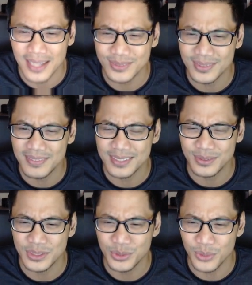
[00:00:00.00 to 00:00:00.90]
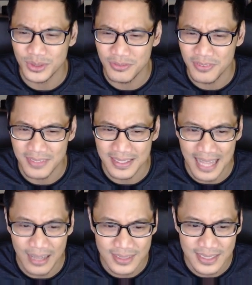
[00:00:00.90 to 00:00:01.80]
of this was
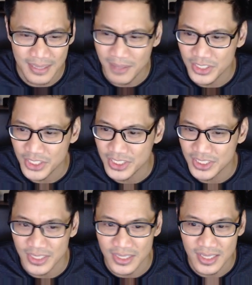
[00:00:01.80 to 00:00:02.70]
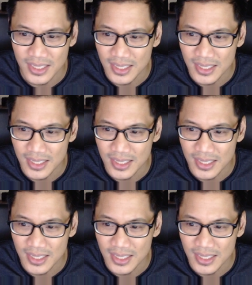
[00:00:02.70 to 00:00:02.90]
250,000. I'm not sure.